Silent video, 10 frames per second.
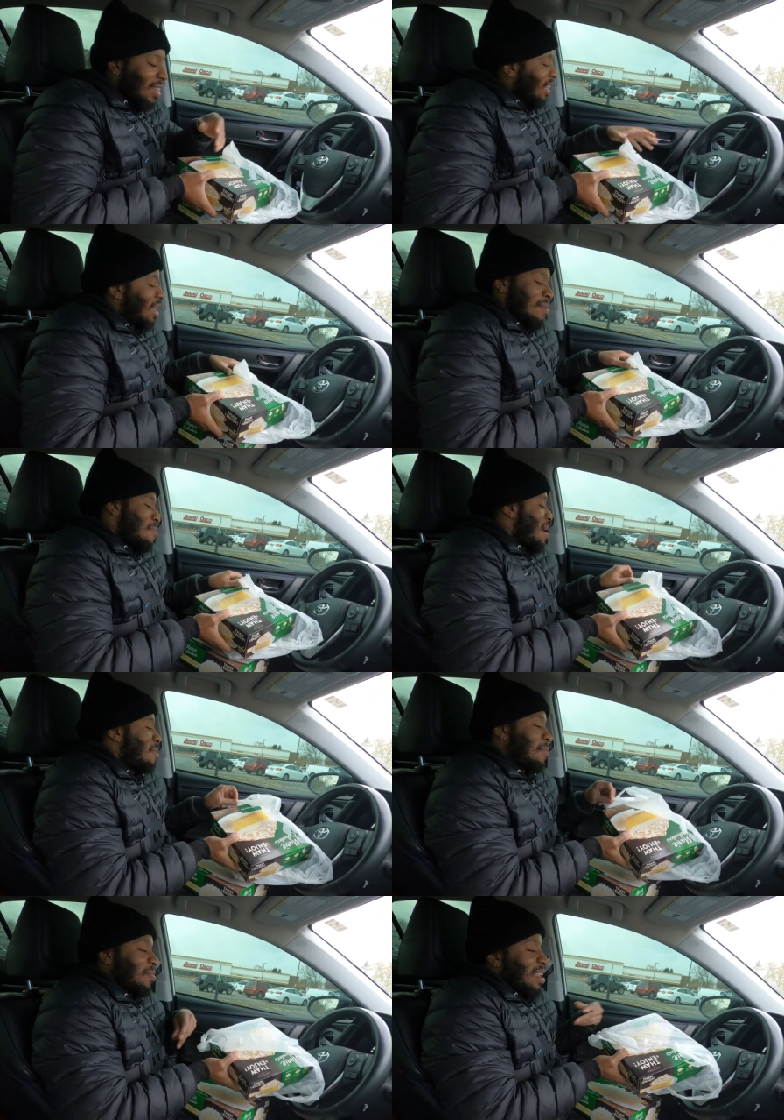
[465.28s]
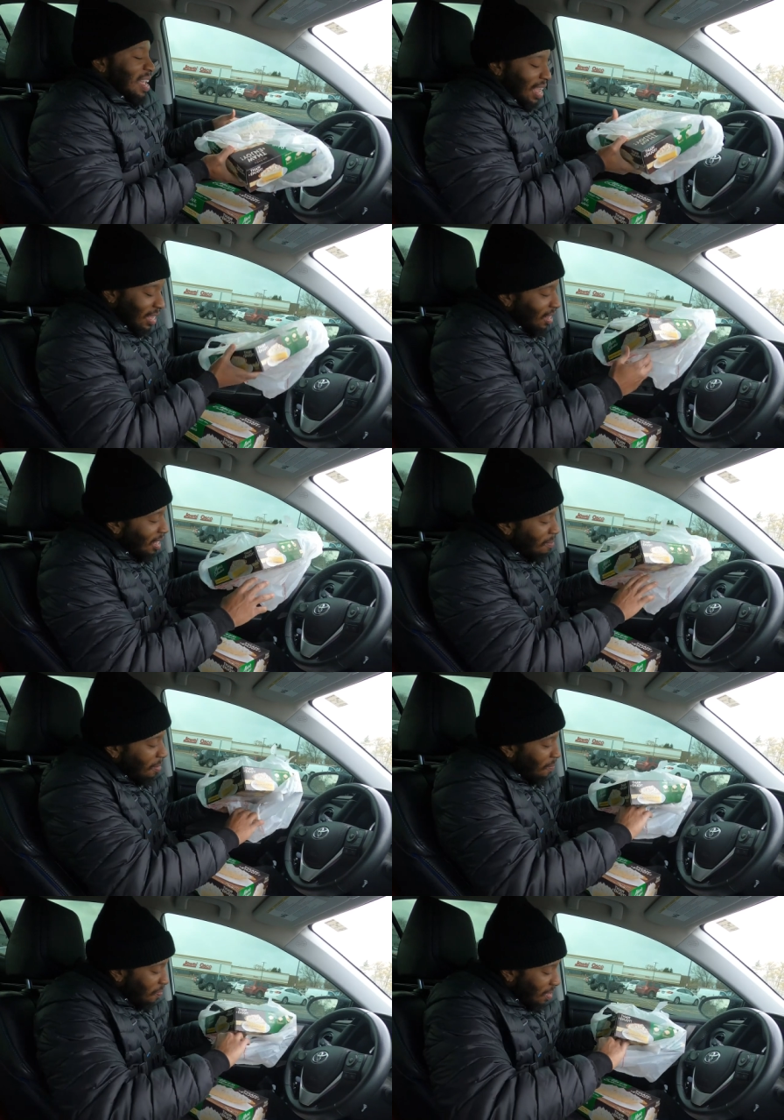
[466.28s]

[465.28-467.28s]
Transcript: love that lemon, baby. Eat that lemon.